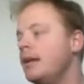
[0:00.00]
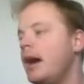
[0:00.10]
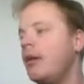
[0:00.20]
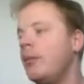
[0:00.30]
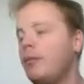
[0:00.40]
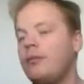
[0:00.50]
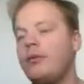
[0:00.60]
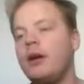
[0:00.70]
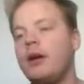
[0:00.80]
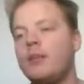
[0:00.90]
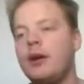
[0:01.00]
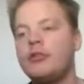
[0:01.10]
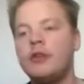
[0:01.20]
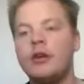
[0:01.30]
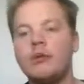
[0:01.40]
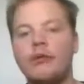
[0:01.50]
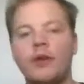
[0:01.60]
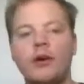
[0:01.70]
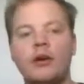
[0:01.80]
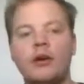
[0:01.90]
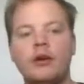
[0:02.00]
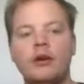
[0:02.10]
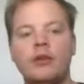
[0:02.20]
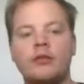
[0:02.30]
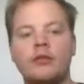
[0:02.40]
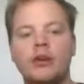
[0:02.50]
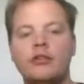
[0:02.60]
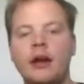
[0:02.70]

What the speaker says: Yeah, we're very much looking forward to screen